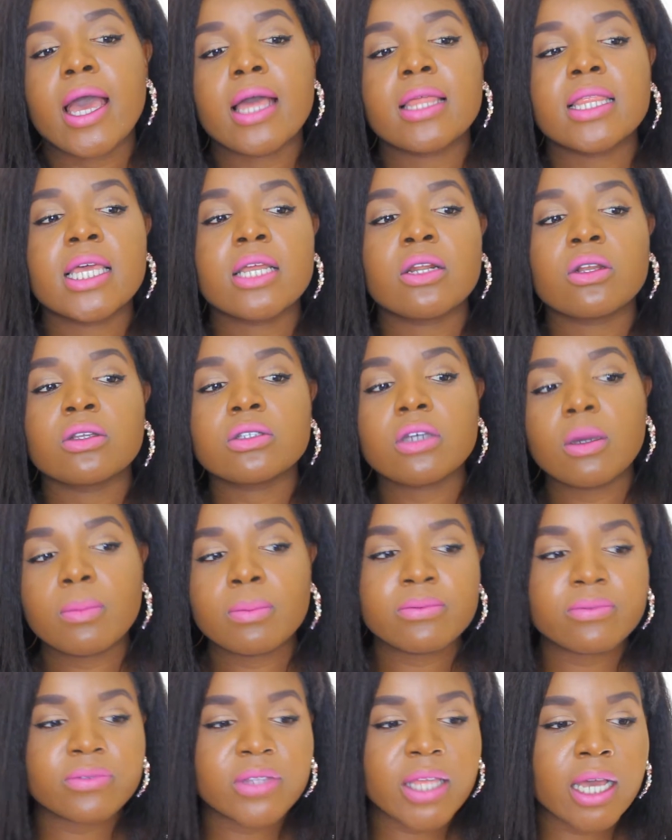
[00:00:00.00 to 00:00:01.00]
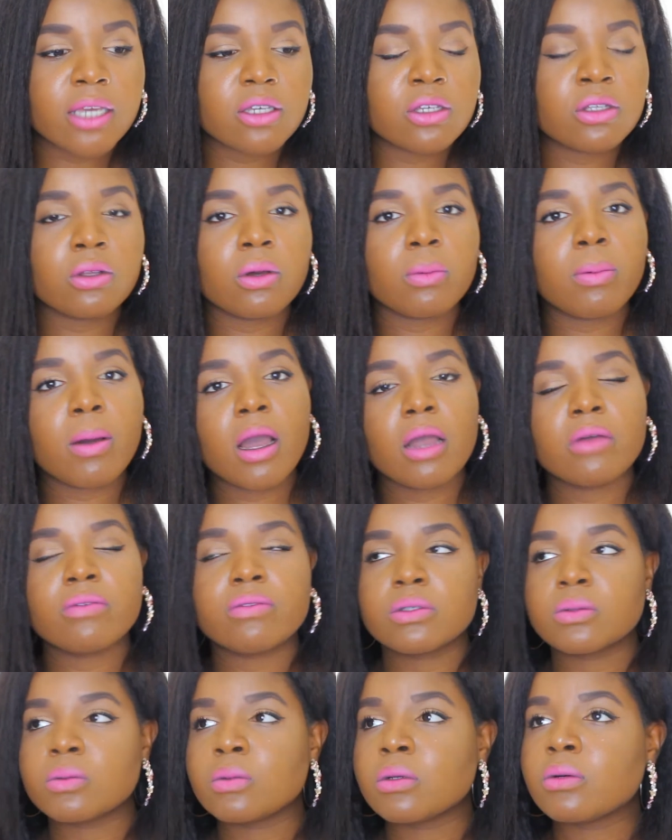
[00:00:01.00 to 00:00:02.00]
And then on top of that, part
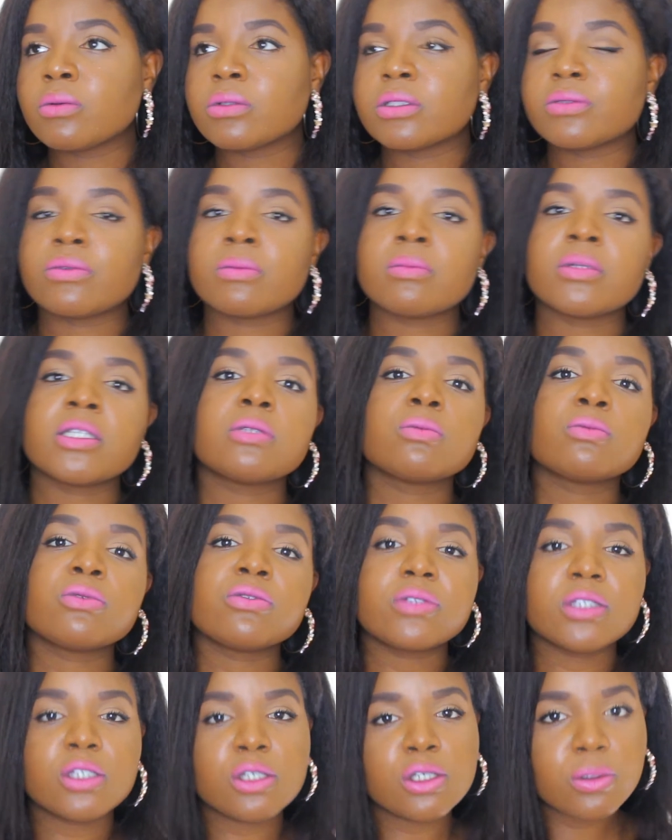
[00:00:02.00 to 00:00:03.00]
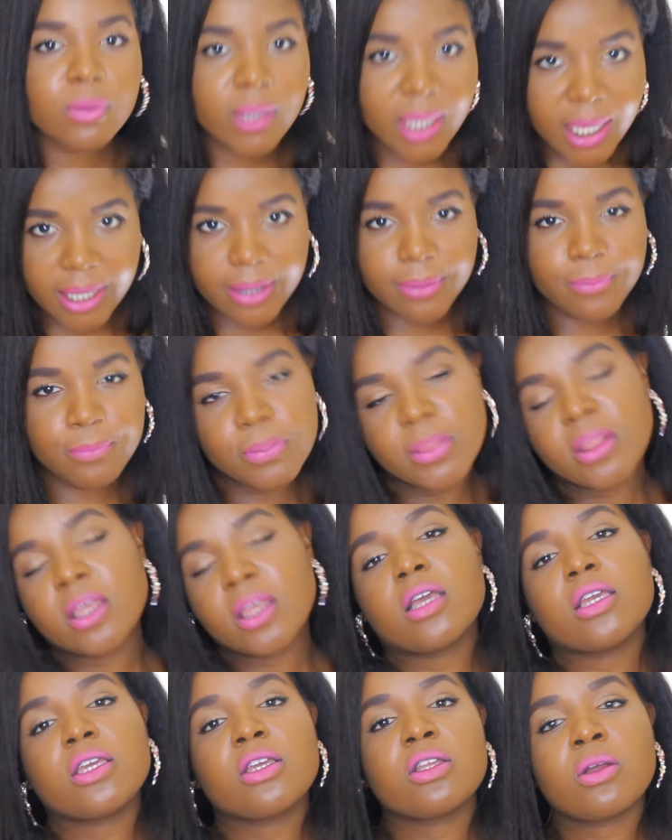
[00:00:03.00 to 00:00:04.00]
of his will was for me to move to the UK,
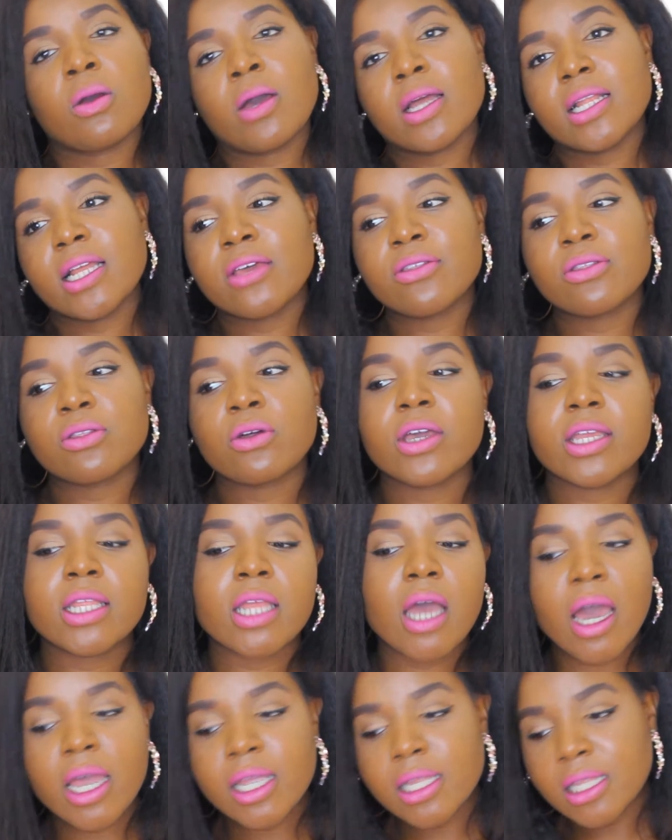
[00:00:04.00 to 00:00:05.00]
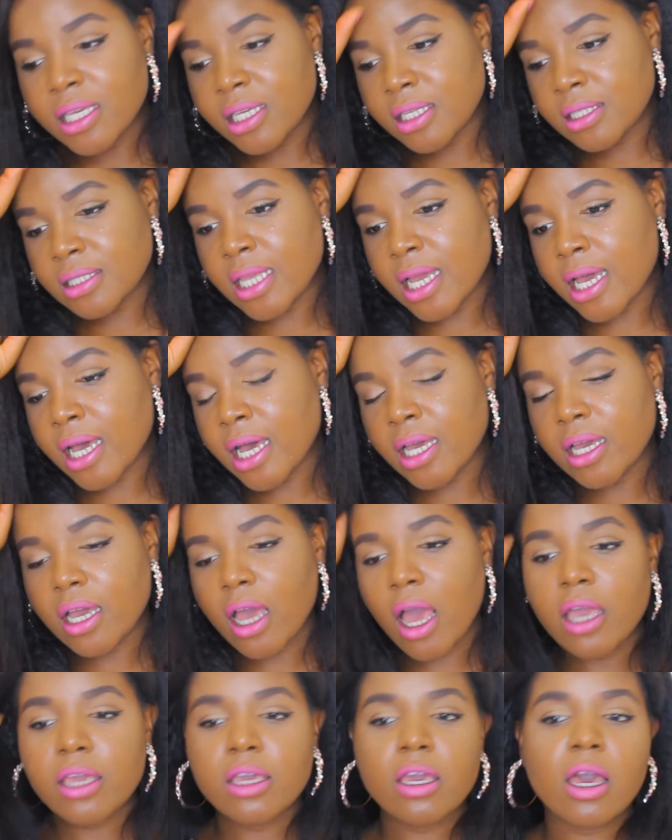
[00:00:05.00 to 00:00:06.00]
and I thought in Ireland that
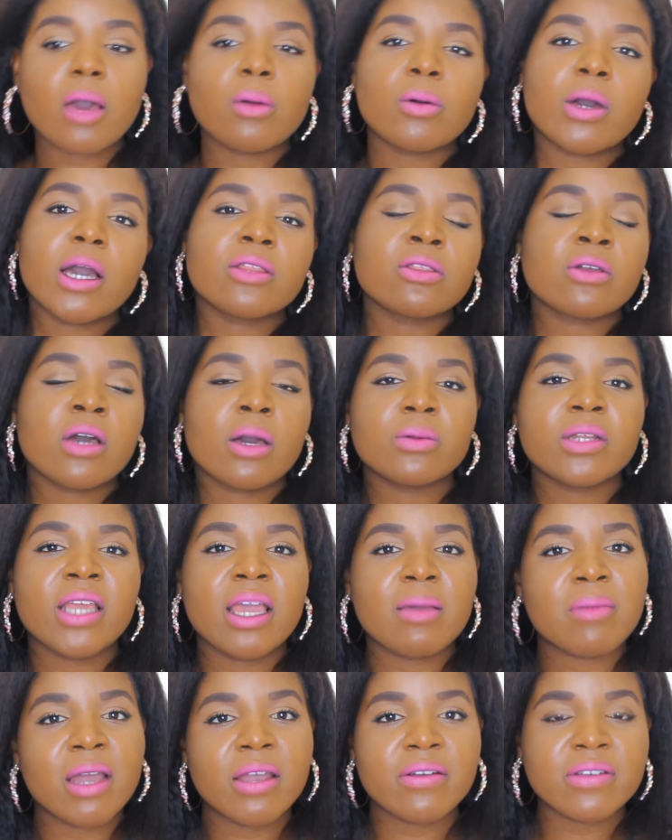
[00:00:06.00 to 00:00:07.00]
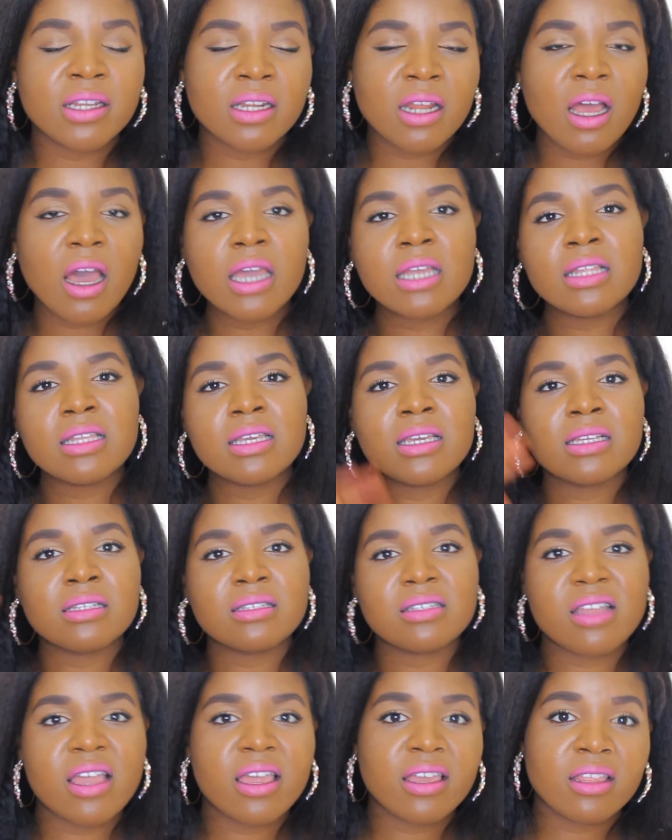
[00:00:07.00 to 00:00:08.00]
I thought I would get married in
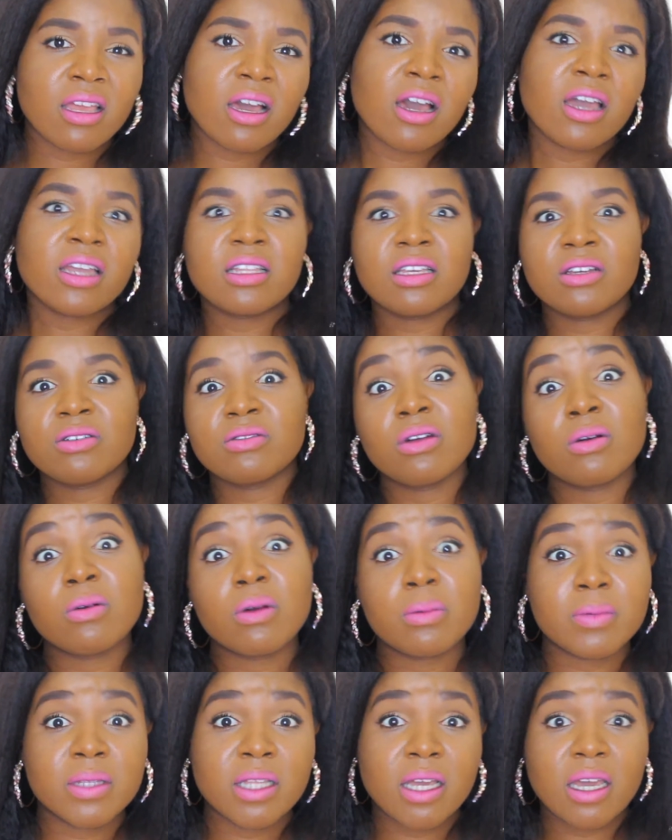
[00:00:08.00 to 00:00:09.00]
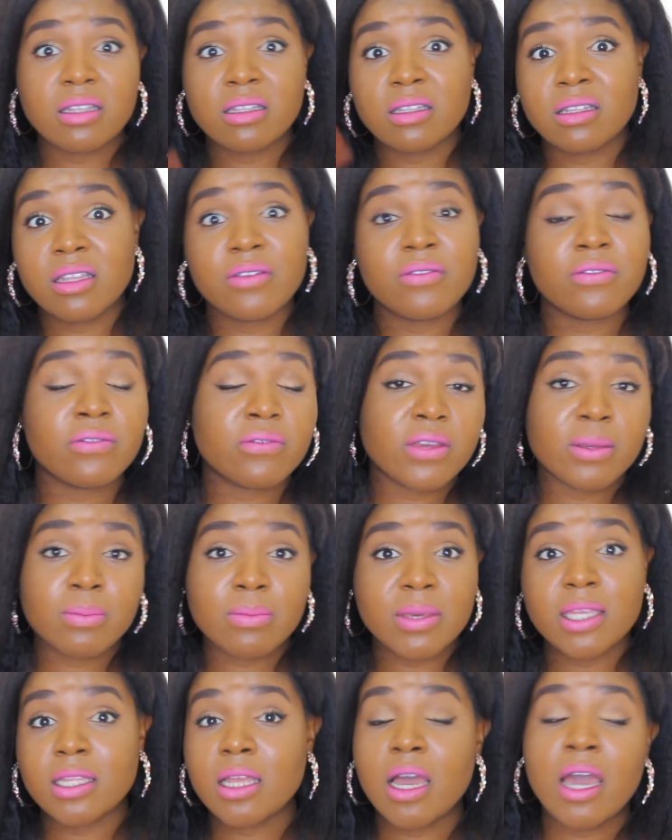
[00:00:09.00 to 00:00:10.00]
Ireland, stay in Ireland, grow up in Ireland,
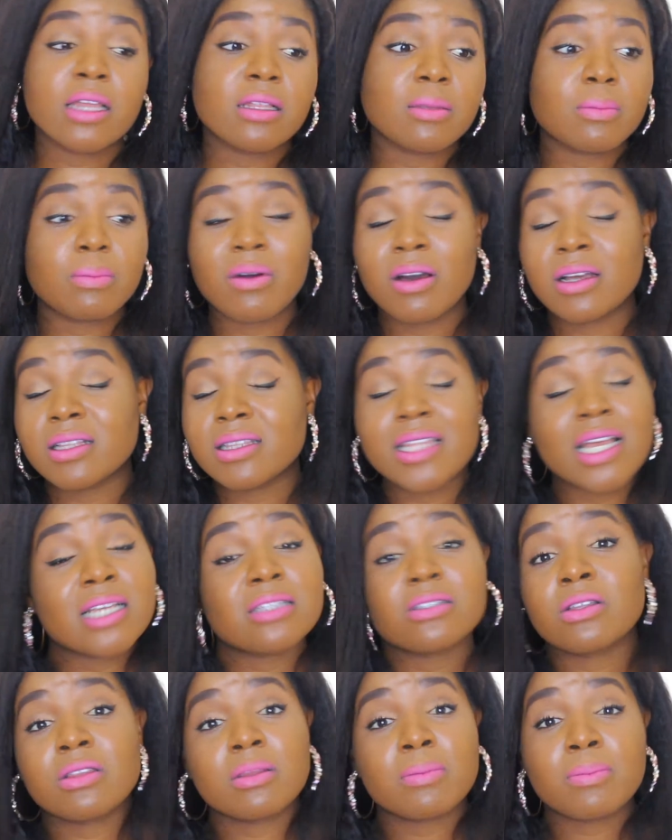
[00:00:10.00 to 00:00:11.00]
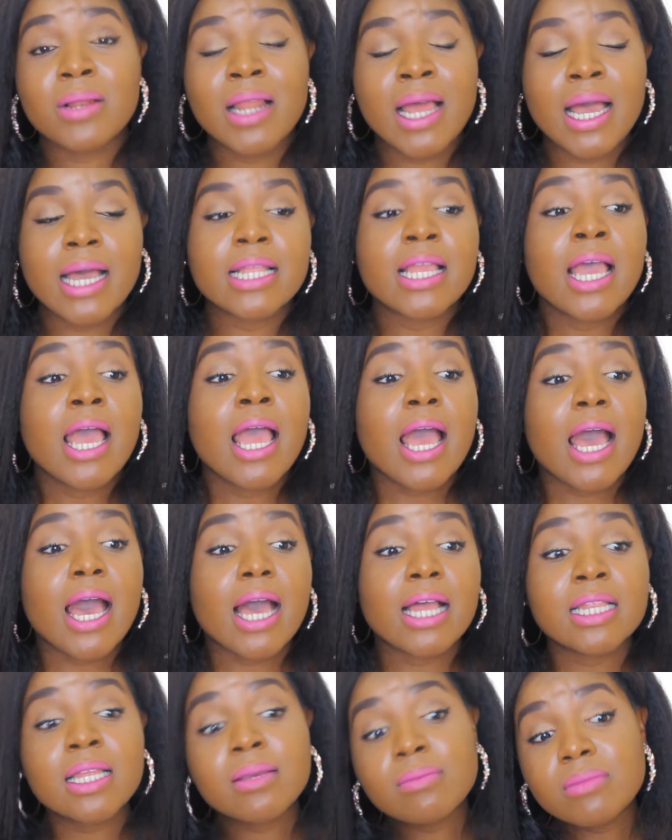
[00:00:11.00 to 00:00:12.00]
everything be in Ireland, but that's not the plan.
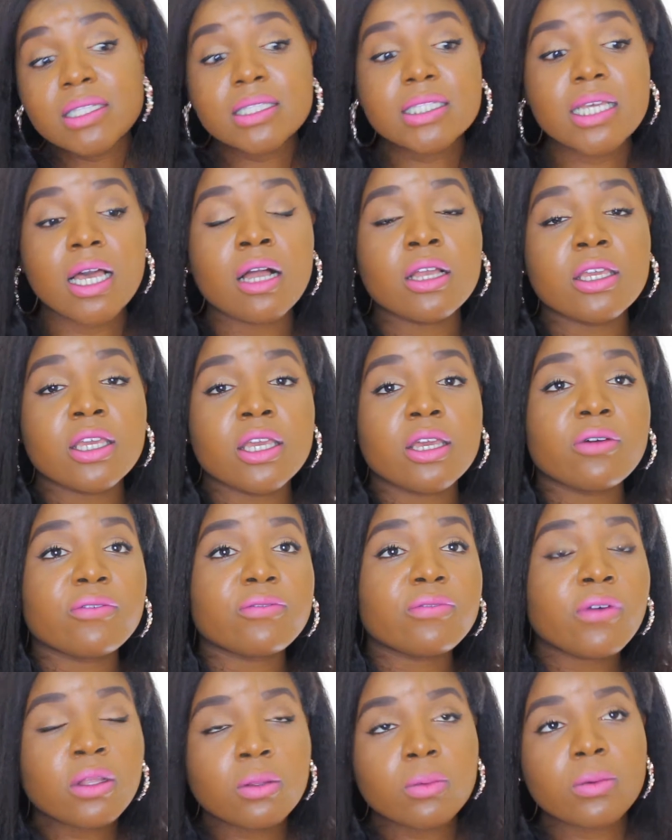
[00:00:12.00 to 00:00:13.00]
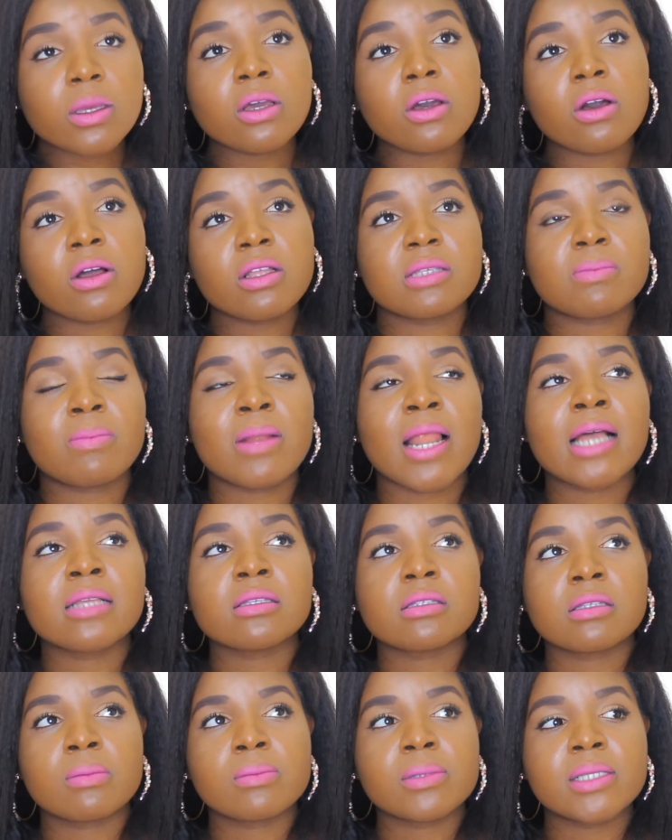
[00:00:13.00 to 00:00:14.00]
And let me tell you, following God's
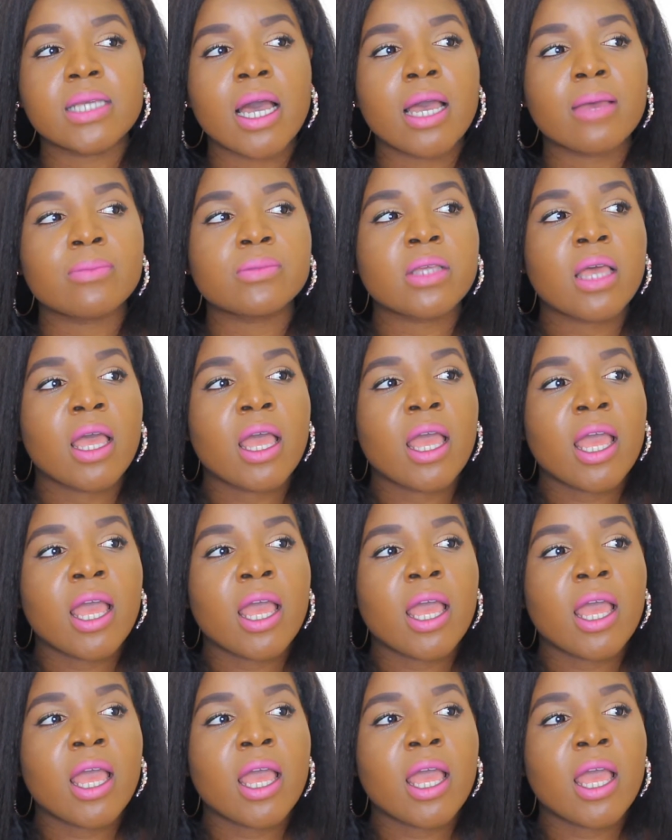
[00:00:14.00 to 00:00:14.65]
plan, sometimes